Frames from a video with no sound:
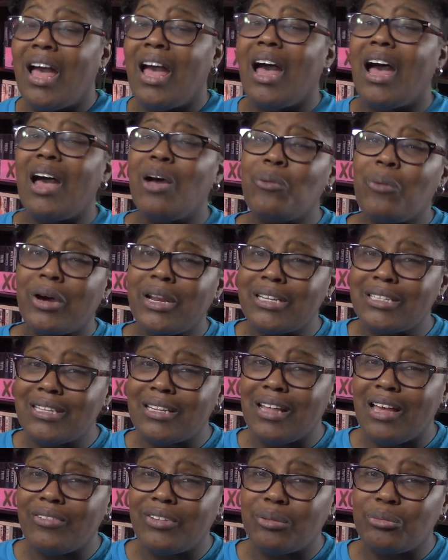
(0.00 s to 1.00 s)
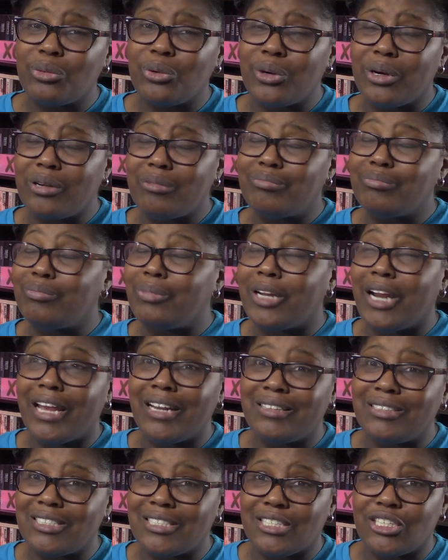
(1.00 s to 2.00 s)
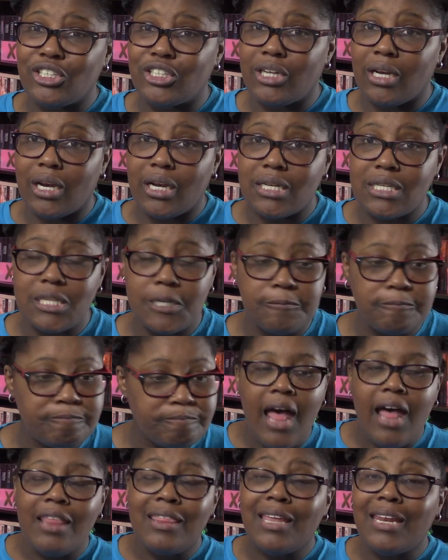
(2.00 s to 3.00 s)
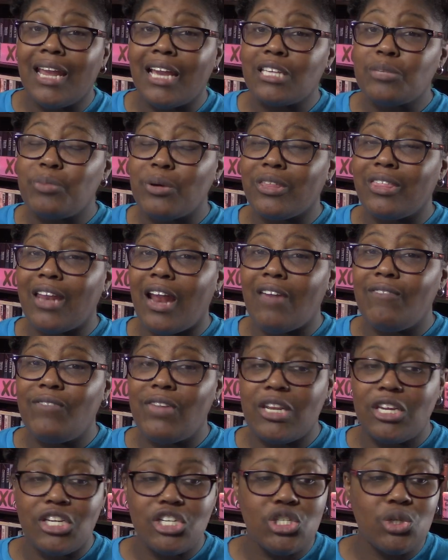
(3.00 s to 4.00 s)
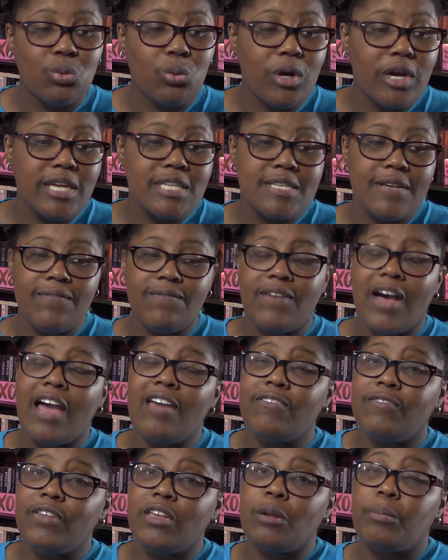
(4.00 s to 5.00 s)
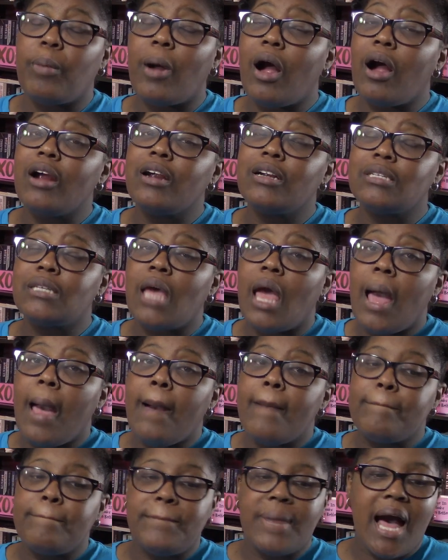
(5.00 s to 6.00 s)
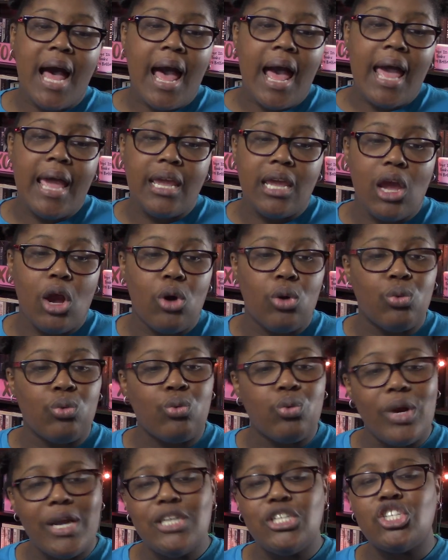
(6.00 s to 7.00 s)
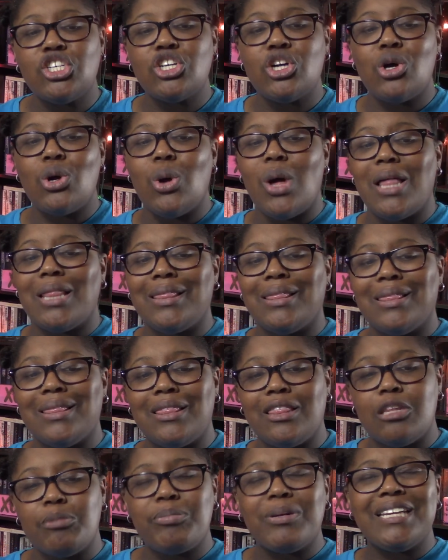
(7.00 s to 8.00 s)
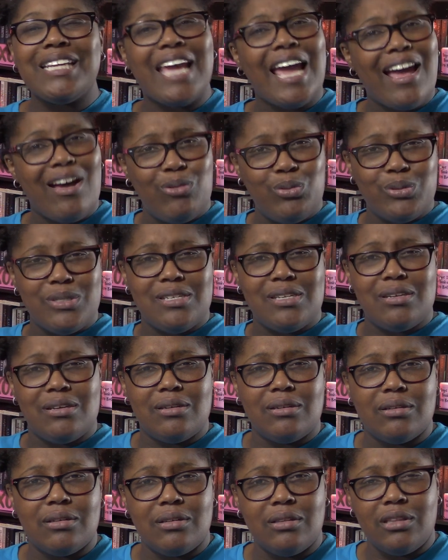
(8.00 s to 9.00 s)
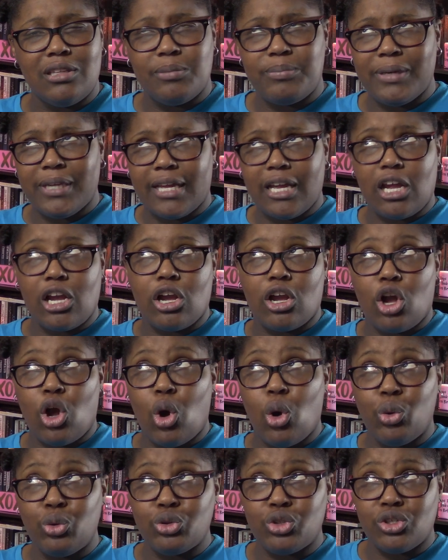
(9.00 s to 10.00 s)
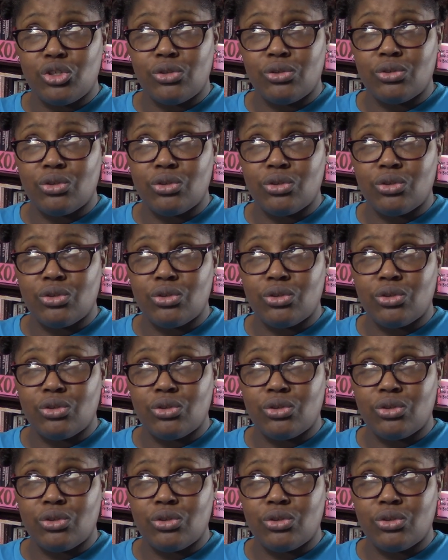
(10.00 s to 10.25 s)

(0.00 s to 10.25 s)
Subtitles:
I wanted to love it more, but I just couldn't. The next book that I finished was 5 Feet Apart by Rachel Lippencott. Lippencott.